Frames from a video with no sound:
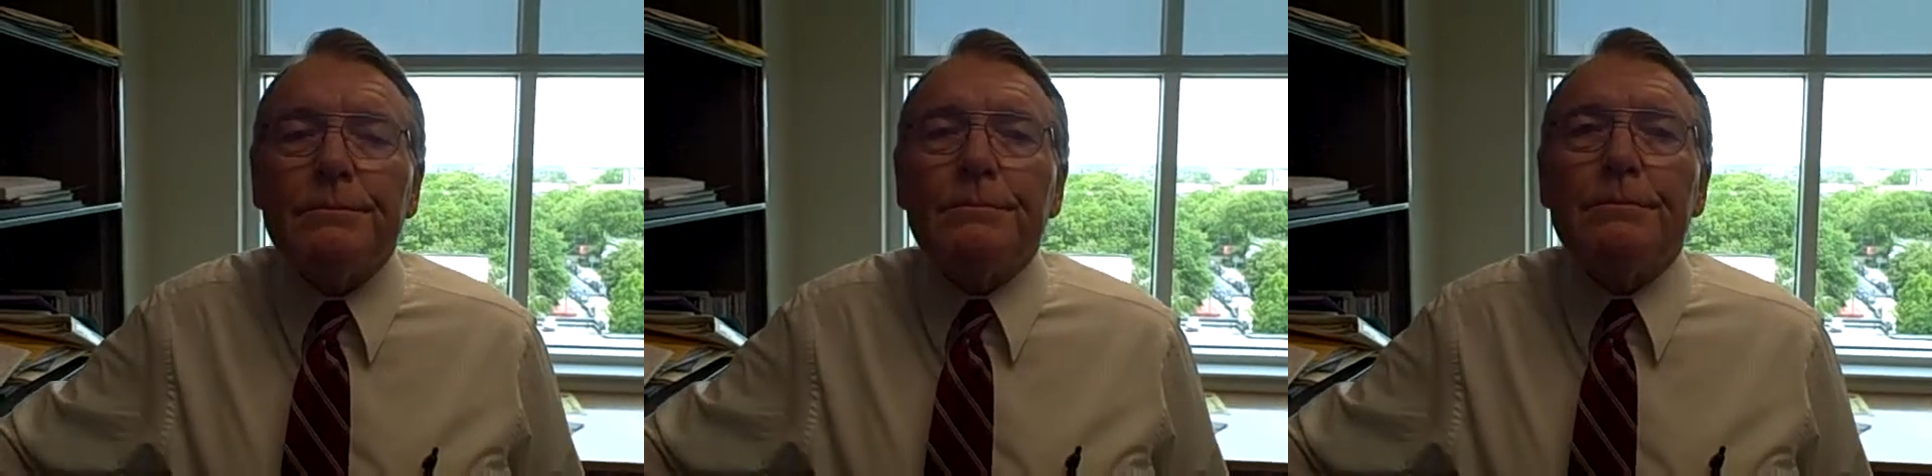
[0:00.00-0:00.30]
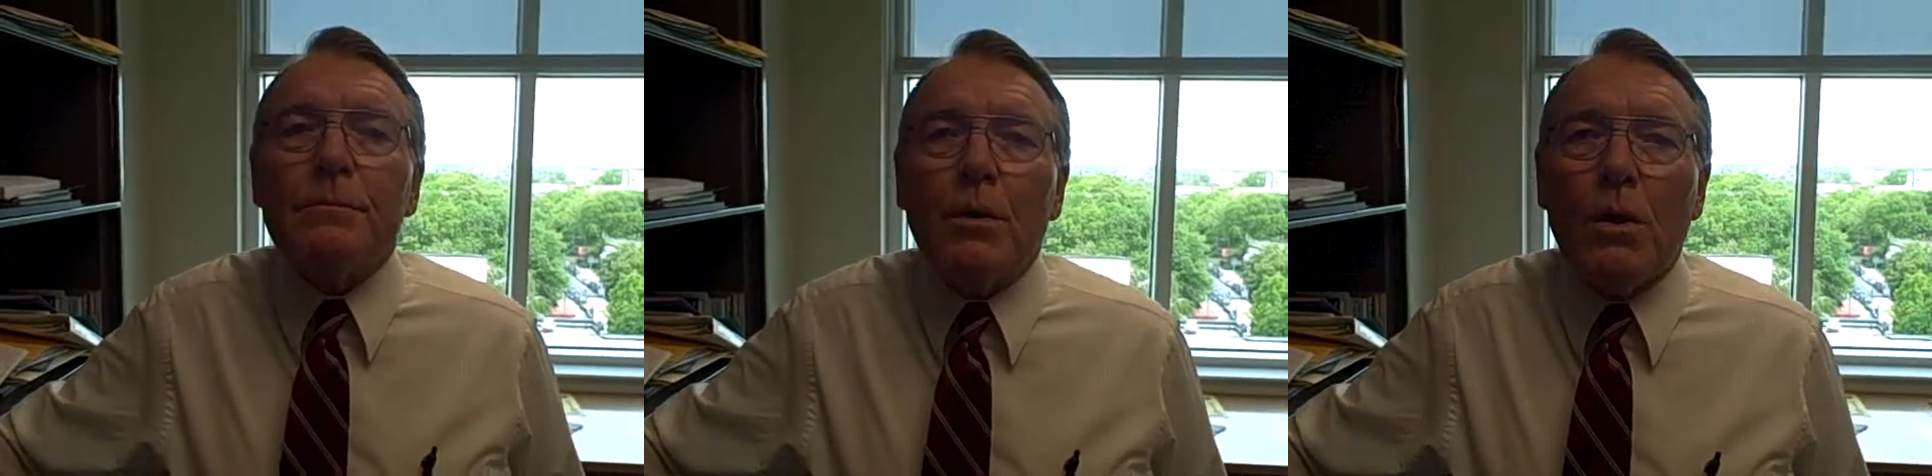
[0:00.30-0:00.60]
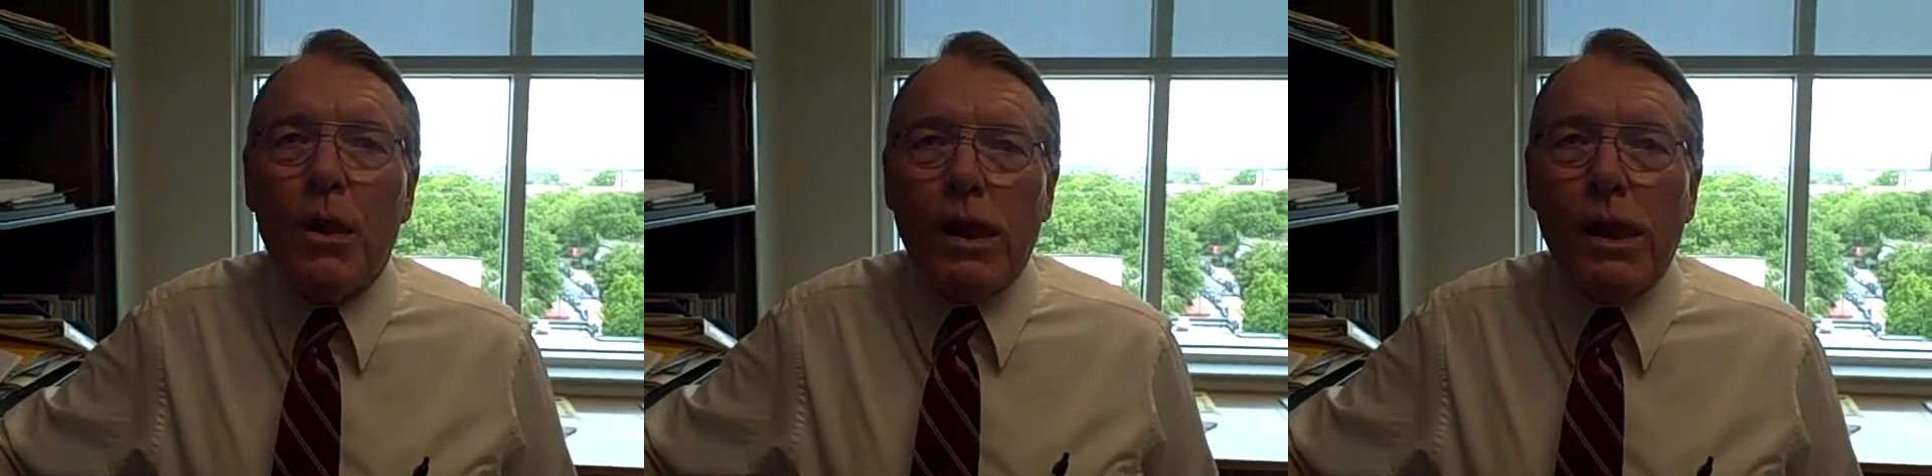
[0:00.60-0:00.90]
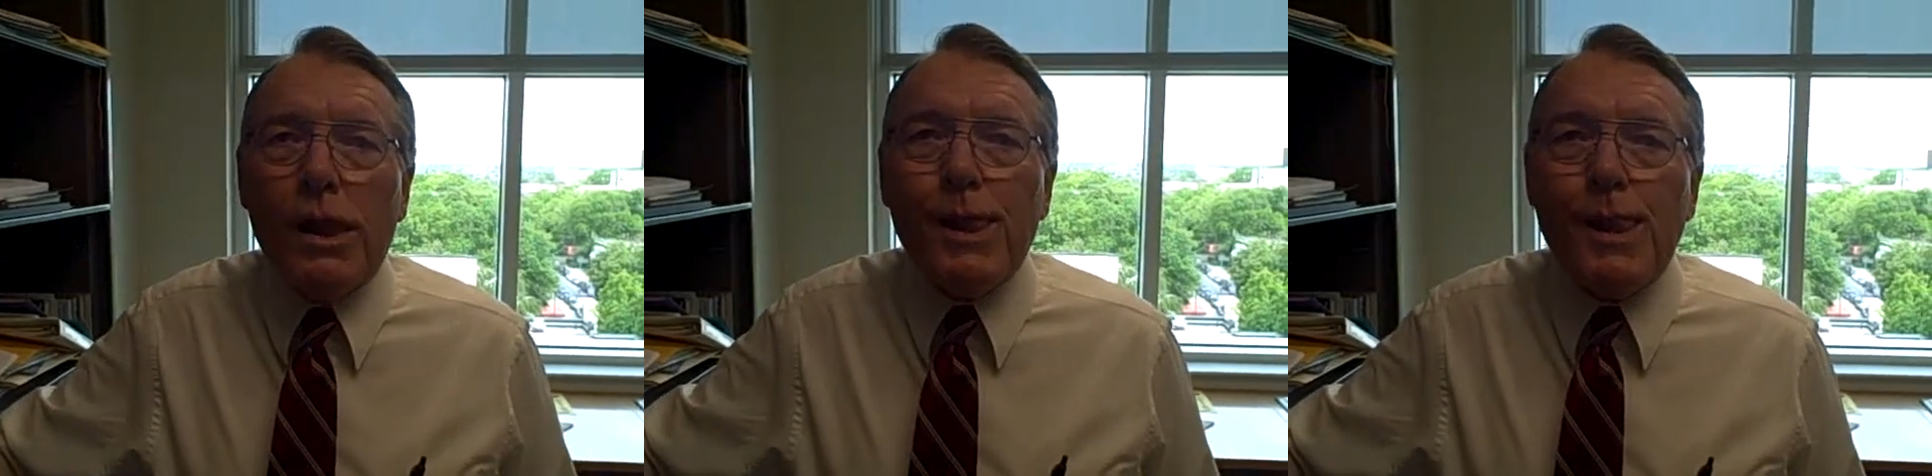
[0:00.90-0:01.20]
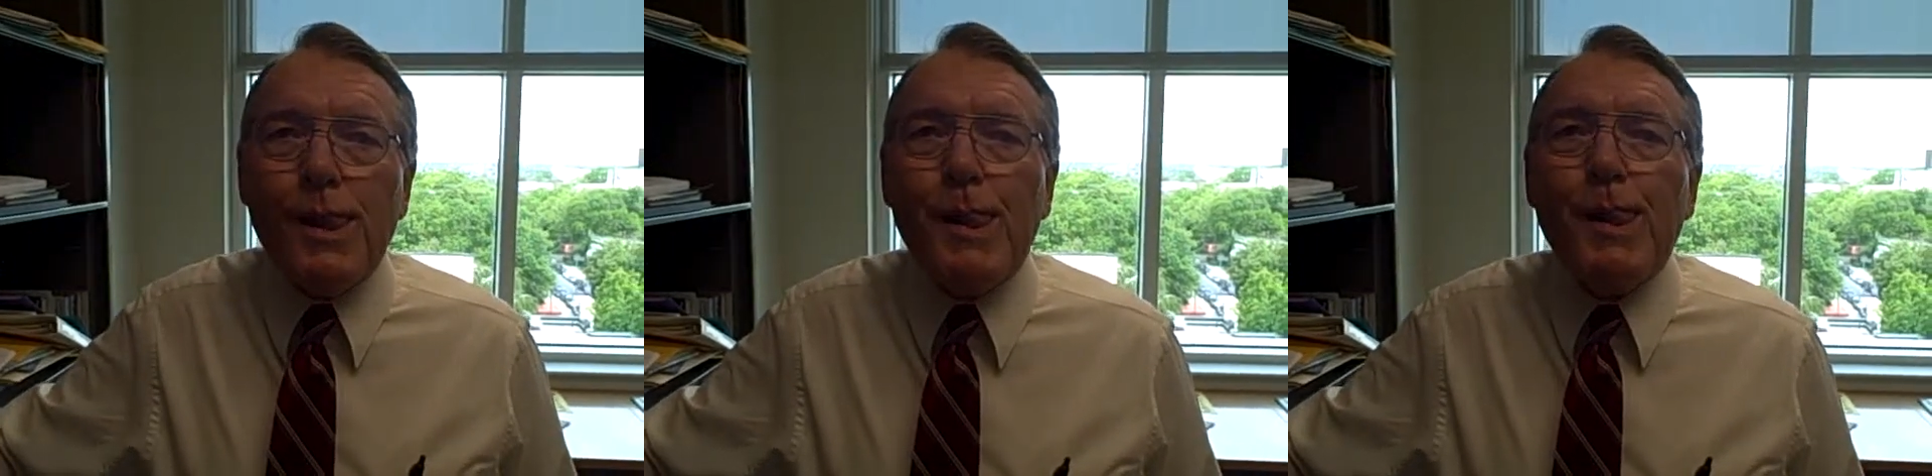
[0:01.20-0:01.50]
or perhaps the
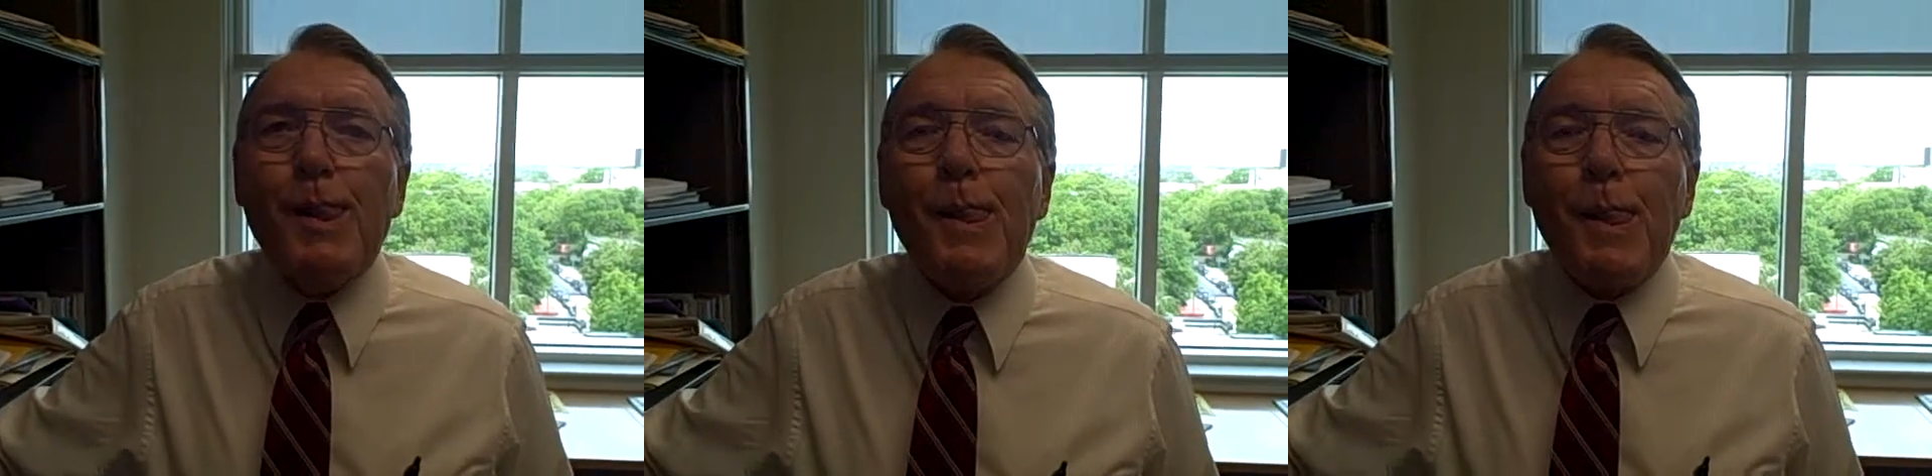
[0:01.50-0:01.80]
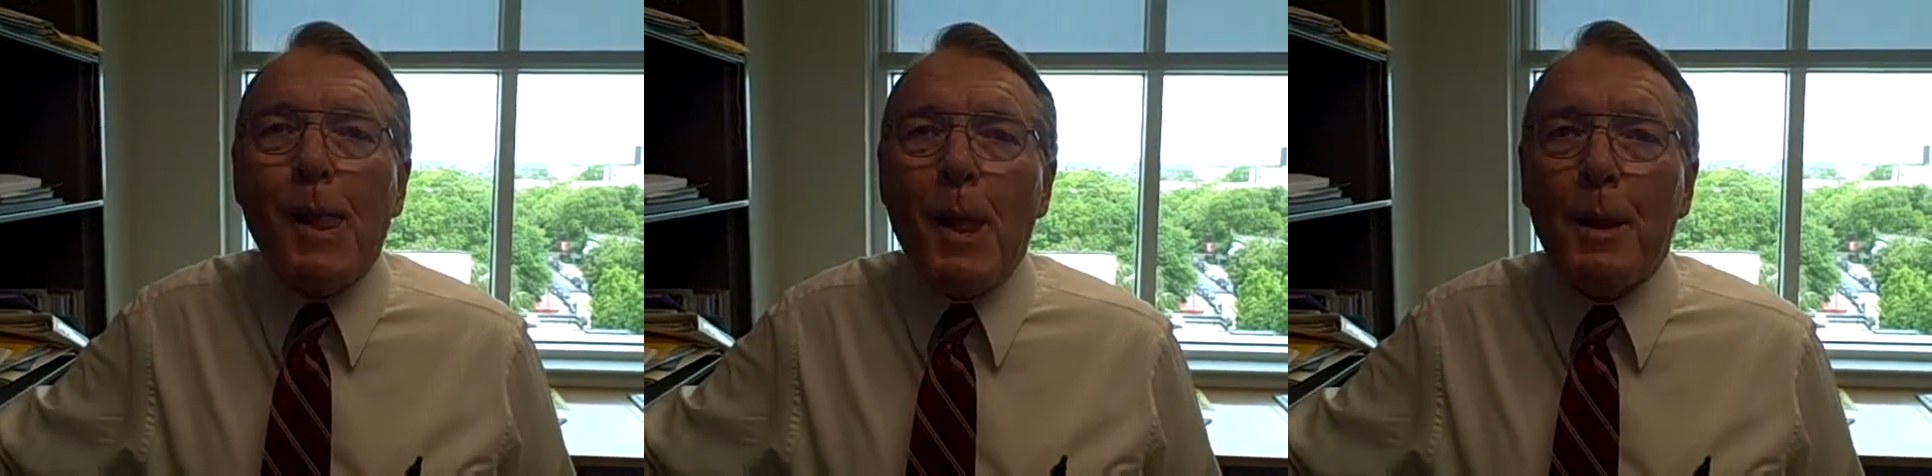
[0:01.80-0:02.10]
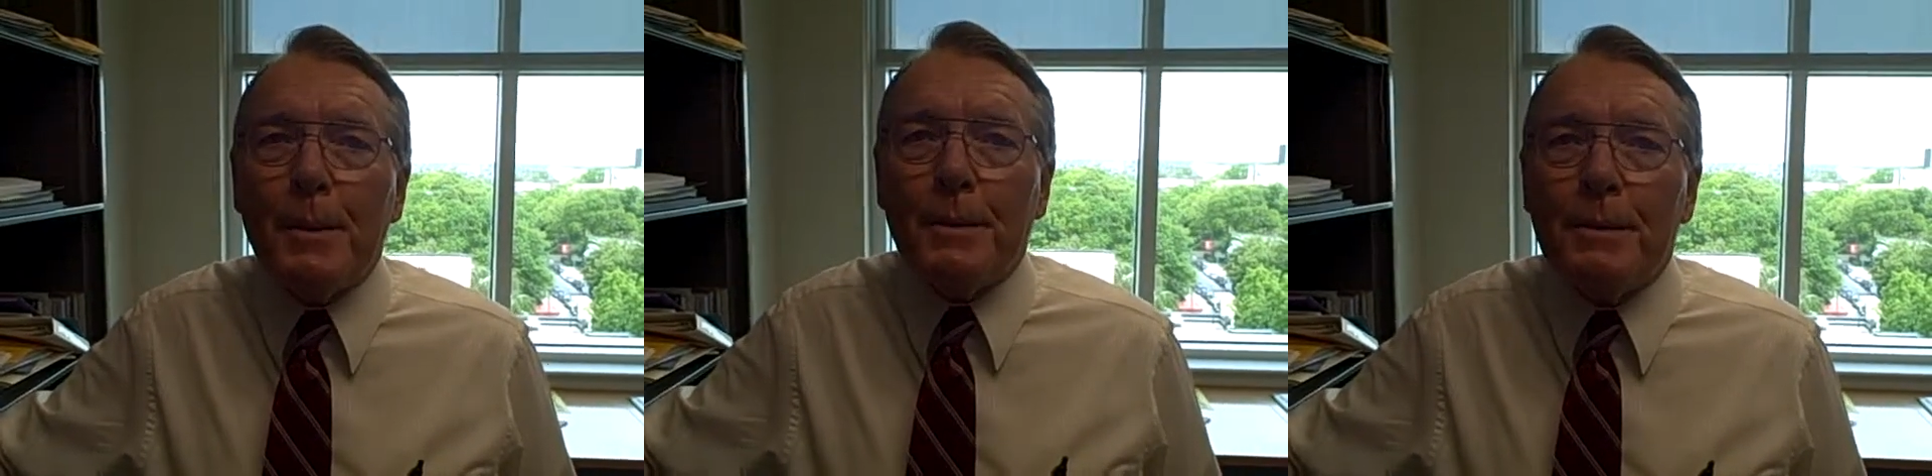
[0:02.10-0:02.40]
email you have sent them,